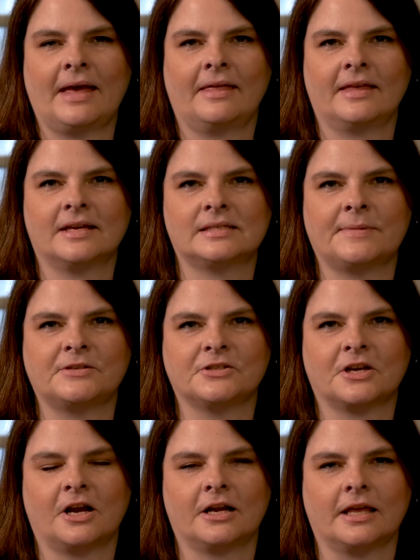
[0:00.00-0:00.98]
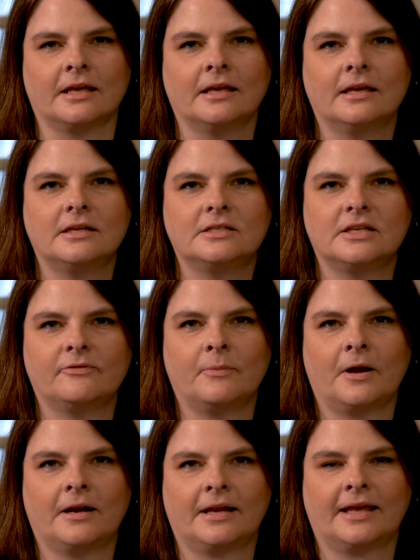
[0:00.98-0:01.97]
Alex Metricardi, Chief
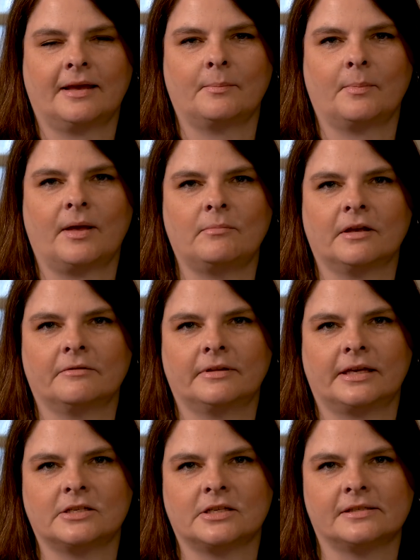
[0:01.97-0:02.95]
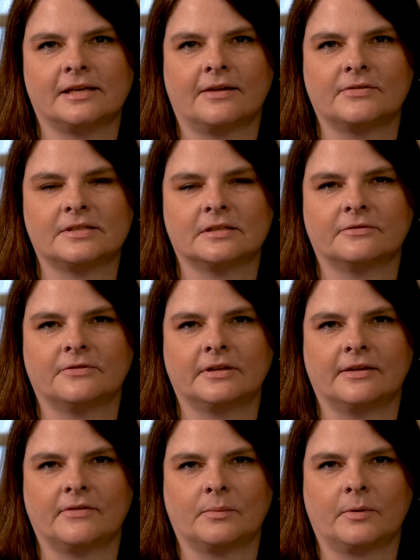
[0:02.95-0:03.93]
Marketing and Public Relations Officer for
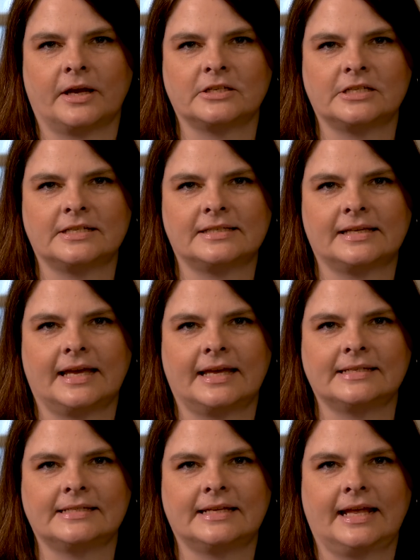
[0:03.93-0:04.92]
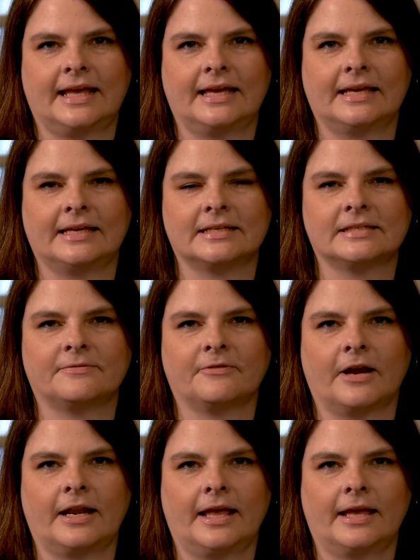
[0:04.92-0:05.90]
Living Branches, and today is
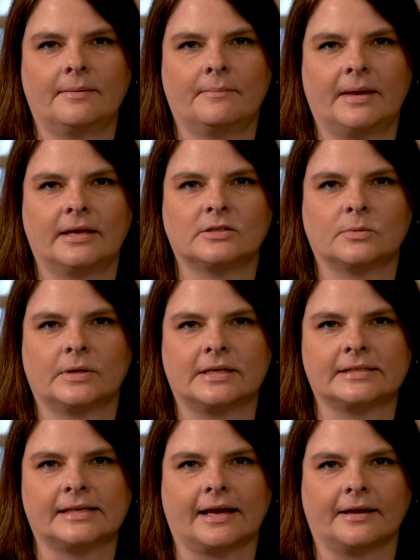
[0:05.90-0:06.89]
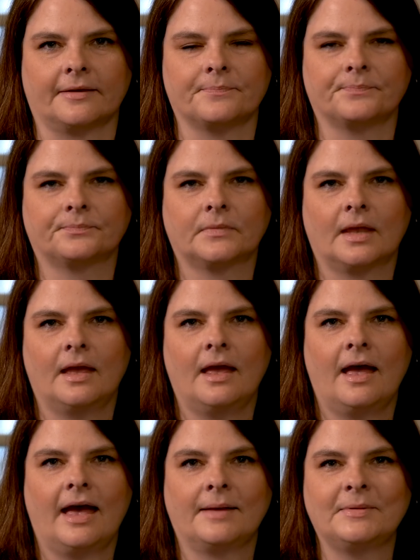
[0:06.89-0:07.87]
Friday, May 22nd.
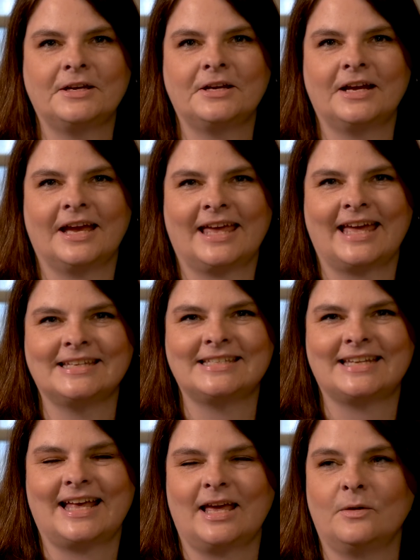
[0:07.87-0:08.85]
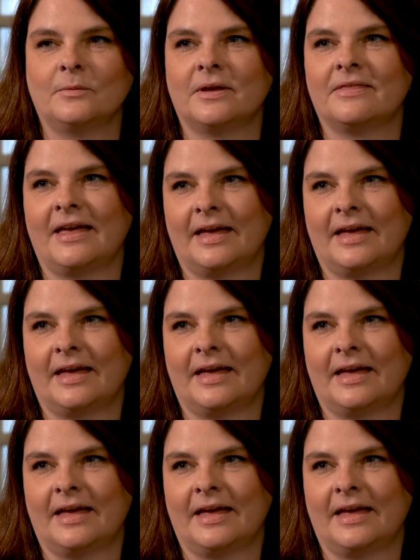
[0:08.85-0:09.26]
I'm here again today with